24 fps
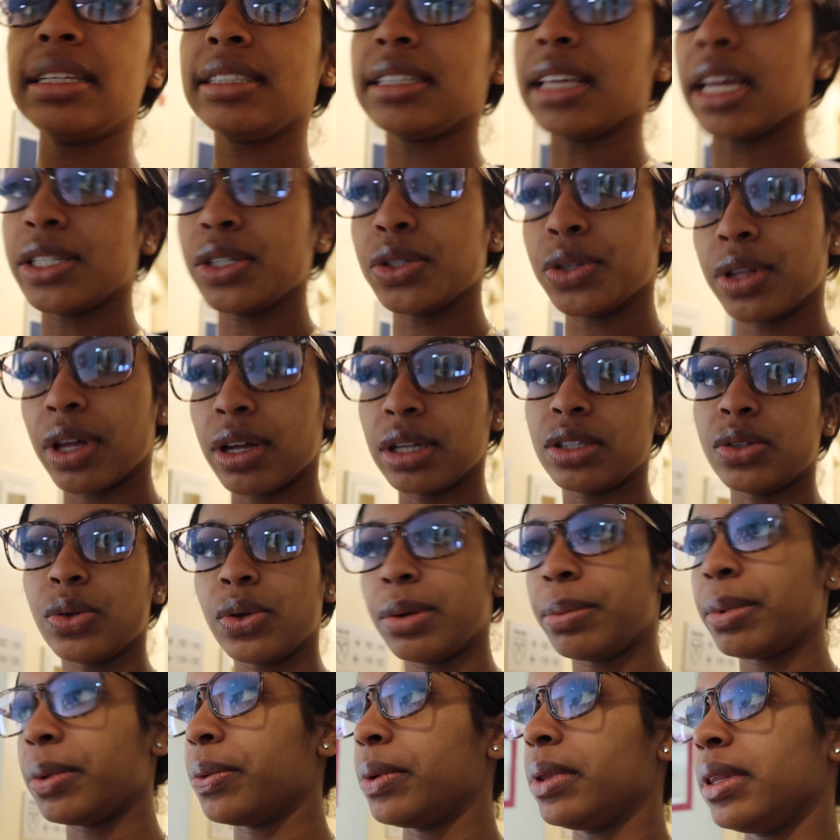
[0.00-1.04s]
schedule though, so
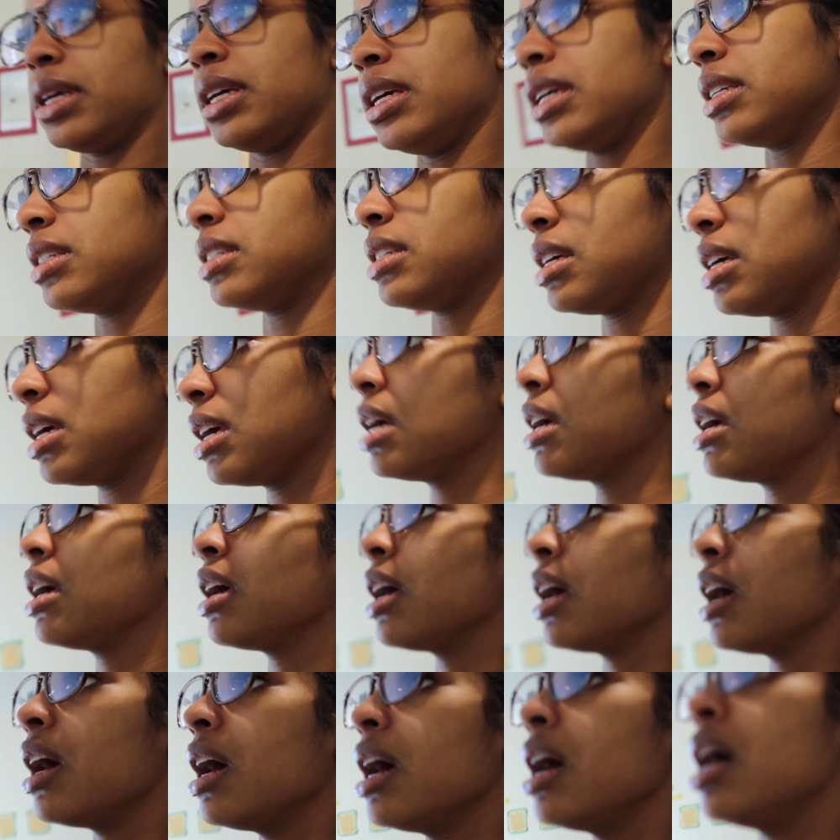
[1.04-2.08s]
it'll be really easy
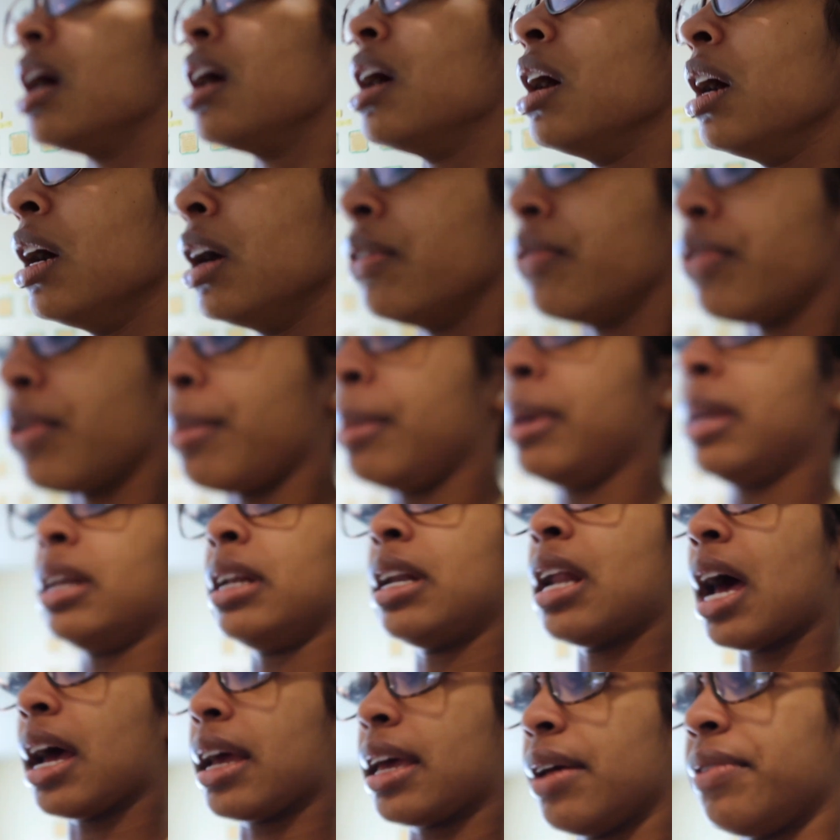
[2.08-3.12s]
for me to
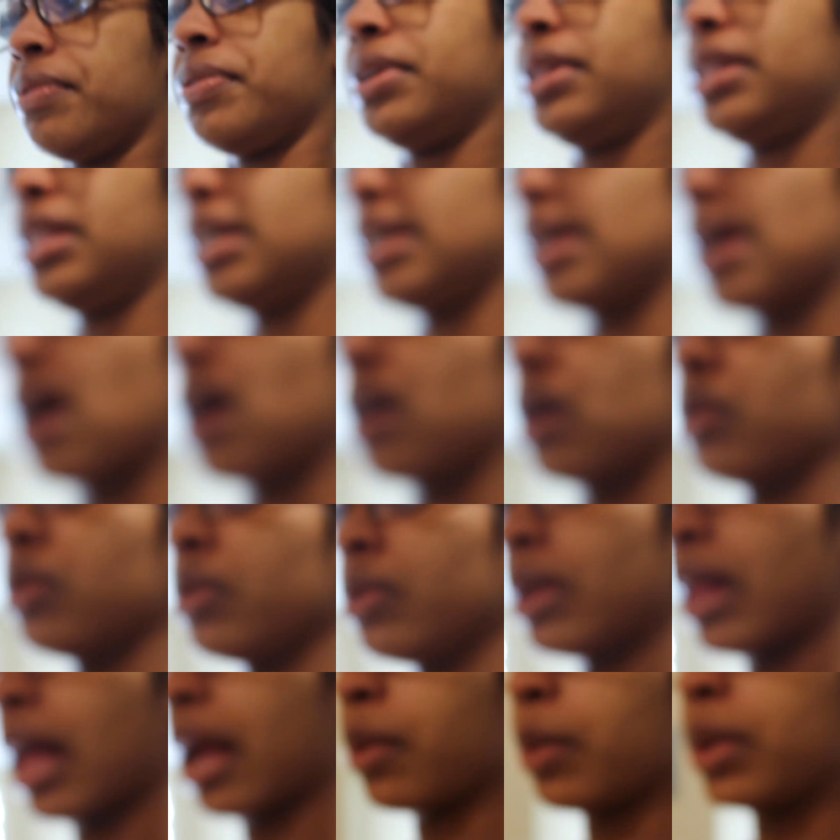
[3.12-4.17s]
knock everything out
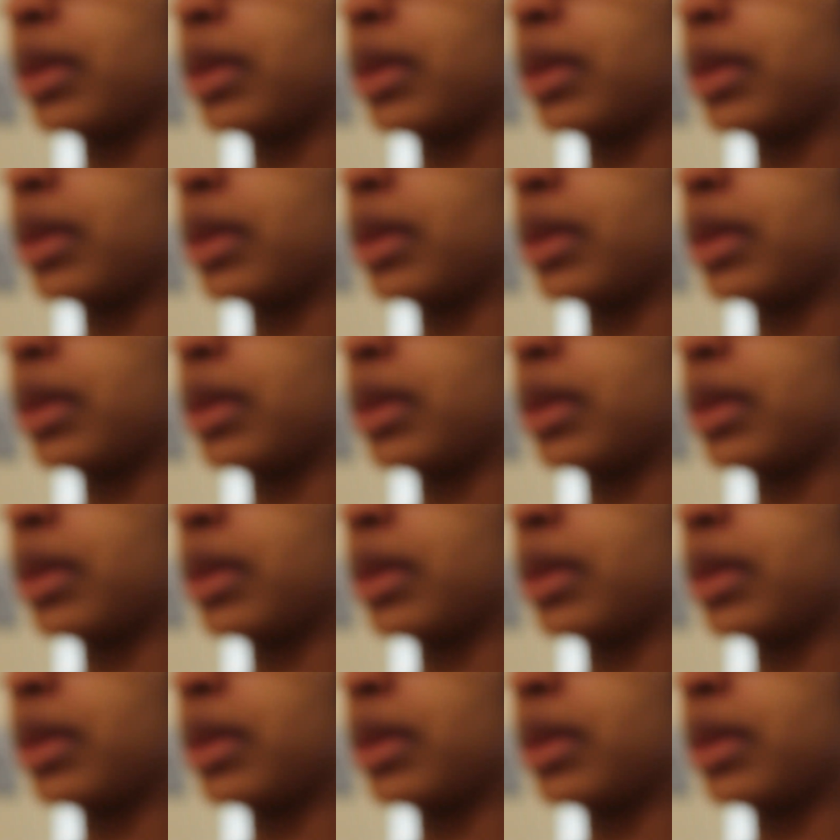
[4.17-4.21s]
like